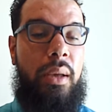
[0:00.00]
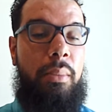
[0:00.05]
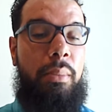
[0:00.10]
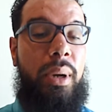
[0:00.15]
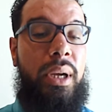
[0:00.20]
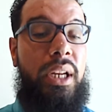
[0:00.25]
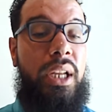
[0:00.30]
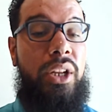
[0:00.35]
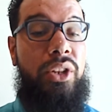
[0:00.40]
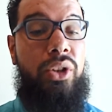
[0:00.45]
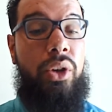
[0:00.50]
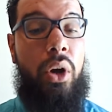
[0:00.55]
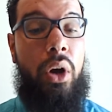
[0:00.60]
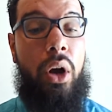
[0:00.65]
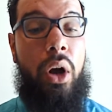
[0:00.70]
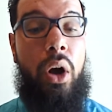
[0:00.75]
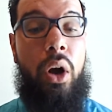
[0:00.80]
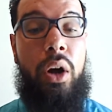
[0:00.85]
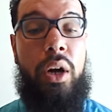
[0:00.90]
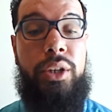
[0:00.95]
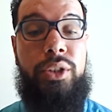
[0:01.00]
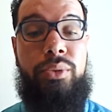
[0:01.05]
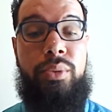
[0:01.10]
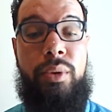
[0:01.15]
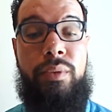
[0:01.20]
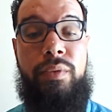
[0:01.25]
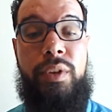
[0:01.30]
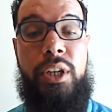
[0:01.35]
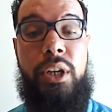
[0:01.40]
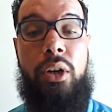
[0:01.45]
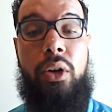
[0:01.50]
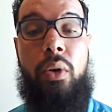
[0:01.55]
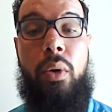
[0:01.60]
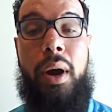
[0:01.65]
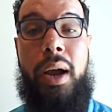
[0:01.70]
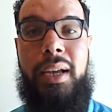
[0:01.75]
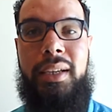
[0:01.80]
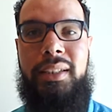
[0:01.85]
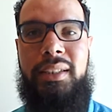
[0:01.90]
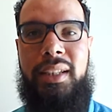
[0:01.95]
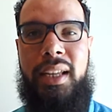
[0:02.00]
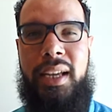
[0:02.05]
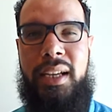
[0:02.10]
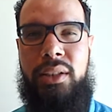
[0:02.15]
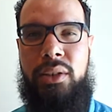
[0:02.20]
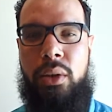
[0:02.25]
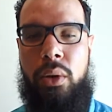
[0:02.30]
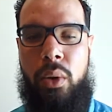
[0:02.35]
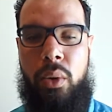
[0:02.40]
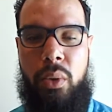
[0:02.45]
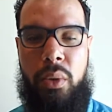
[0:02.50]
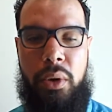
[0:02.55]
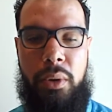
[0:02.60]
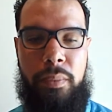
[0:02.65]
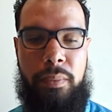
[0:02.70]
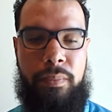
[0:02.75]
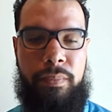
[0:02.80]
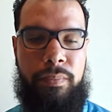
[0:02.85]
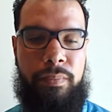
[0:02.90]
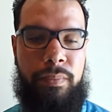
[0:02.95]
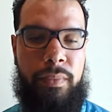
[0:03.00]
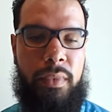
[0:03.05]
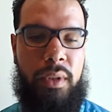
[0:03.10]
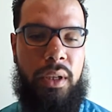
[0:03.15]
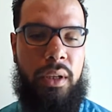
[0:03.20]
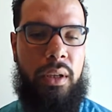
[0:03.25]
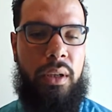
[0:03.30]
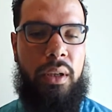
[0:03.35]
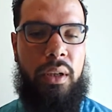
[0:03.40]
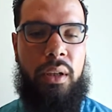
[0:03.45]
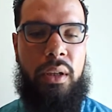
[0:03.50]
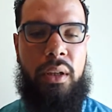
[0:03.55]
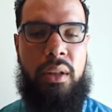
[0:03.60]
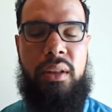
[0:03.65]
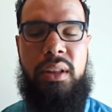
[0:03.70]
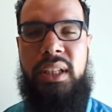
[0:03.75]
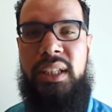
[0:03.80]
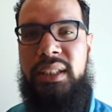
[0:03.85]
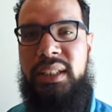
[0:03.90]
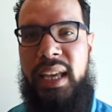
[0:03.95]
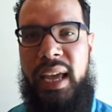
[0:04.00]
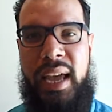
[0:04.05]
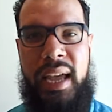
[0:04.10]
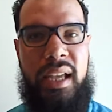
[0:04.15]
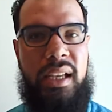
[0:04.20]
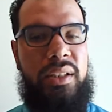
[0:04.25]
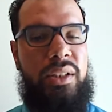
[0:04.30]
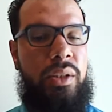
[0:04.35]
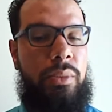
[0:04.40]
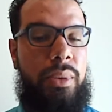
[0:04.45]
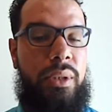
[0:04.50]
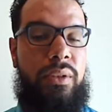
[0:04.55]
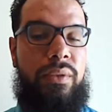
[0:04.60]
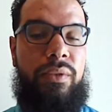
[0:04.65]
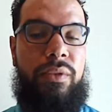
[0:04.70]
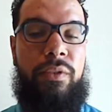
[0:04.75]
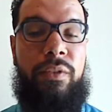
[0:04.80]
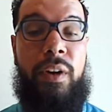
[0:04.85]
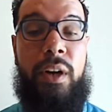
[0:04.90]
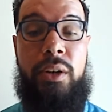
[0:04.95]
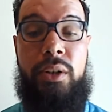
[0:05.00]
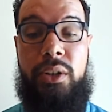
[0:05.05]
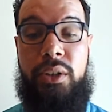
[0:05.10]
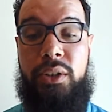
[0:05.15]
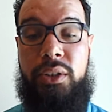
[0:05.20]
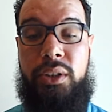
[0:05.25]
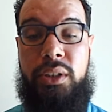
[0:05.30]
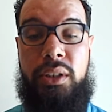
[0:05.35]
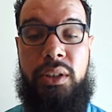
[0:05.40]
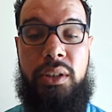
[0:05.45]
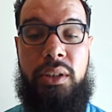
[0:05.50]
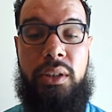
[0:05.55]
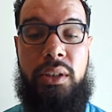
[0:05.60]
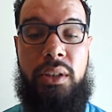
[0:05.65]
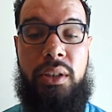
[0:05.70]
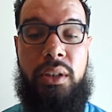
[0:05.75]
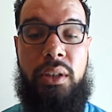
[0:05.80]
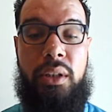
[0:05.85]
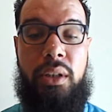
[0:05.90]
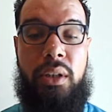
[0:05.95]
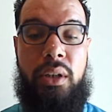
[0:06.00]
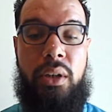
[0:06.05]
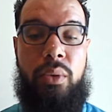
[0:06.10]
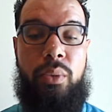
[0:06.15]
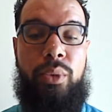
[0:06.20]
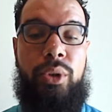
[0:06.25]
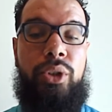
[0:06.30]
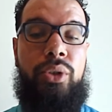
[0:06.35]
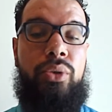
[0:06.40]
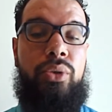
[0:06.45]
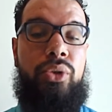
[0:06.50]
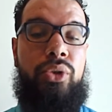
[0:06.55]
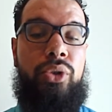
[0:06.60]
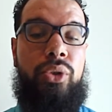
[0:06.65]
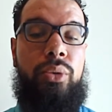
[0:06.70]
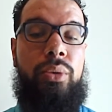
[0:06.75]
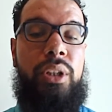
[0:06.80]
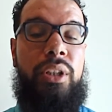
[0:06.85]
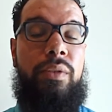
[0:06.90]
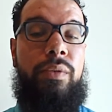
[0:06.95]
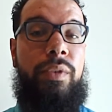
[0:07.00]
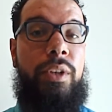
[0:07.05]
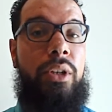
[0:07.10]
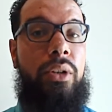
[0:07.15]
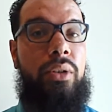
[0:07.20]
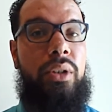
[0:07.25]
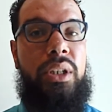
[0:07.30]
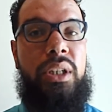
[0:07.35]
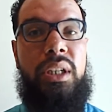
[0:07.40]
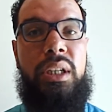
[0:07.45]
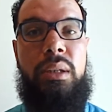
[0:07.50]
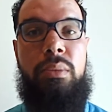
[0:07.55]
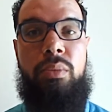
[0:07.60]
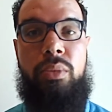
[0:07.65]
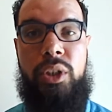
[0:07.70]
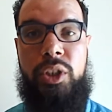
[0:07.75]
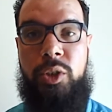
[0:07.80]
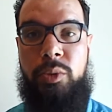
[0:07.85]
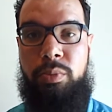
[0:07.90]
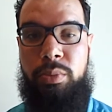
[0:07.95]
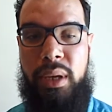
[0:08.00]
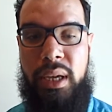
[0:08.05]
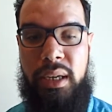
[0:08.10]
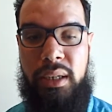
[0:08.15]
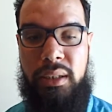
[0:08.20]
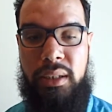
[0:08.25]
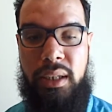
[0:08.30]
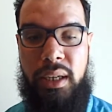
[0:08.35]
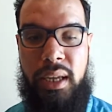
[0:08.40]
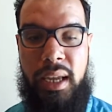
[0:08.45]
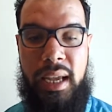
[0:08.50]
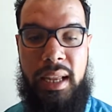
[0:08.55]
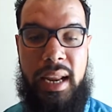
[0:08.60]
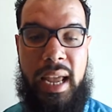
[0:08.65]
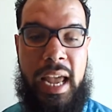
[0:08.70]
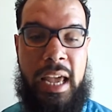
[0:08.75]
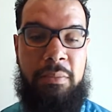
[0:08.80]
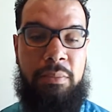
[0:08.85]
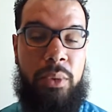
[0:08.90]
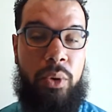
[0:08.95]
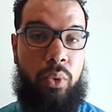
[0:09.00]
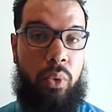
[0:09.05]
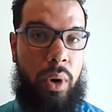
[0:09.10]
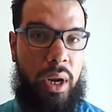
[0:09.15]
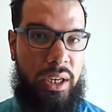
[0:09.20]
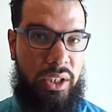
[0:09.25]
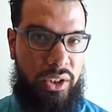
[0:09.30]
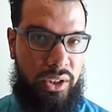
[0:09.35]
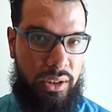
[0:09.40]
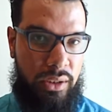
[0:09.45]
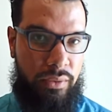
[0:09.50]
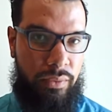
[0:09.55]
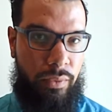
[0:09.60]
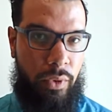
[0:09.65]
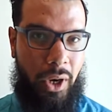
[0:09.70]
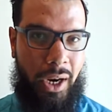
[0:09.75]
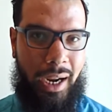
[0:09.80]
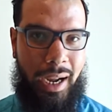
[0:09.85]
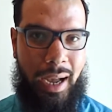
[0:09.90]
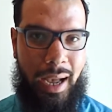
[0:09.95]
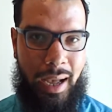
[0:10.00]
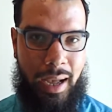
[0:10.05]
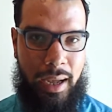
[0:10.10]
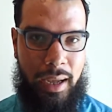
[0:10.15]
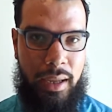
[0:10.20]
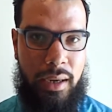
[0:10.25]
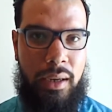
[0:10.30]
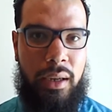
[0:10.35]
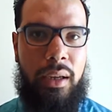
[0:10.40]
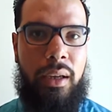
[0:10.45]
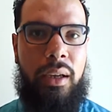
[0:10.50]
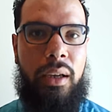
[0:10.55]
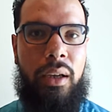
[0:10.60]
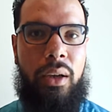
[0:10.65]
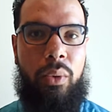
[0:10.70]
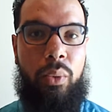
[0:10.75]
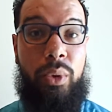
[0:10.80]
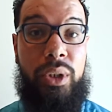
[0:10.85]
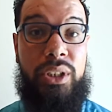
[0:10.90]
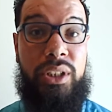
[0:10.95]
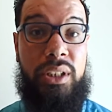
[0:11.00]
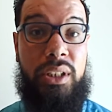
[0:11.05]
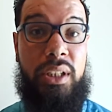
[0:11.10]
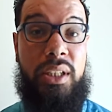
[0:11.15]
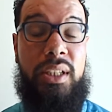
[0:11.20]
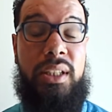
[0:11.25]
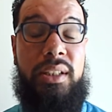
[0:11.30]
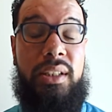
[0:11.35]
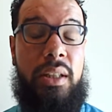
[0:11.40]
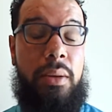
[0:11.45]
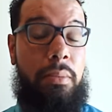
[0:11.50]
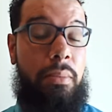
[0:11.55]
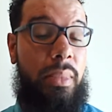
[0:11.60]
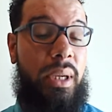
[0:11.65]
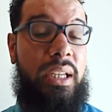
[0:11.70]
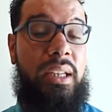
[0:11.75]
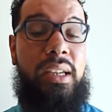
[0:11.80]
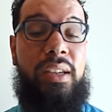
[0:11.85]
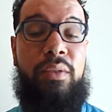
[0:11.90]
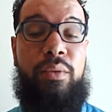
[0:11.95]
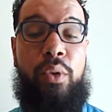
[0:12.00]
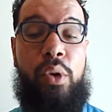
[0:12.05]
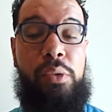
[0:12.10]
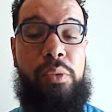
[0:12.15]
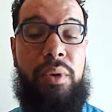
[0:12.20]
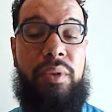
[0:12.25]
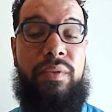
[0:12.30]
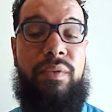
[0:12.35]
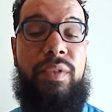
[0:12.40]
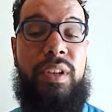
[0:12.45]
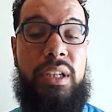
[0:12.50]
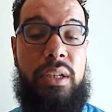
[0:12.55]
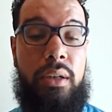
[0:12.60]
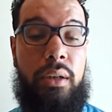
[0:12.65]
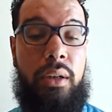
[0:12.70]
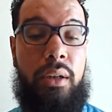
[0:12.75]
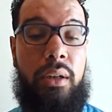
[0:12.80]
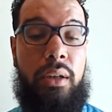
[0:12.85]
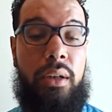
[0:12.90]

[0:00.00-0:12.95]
But in your hearts, revere Christ as Lord. This has to be first. When you truly feel deep respect and admiration for God, which is the meaning for revere,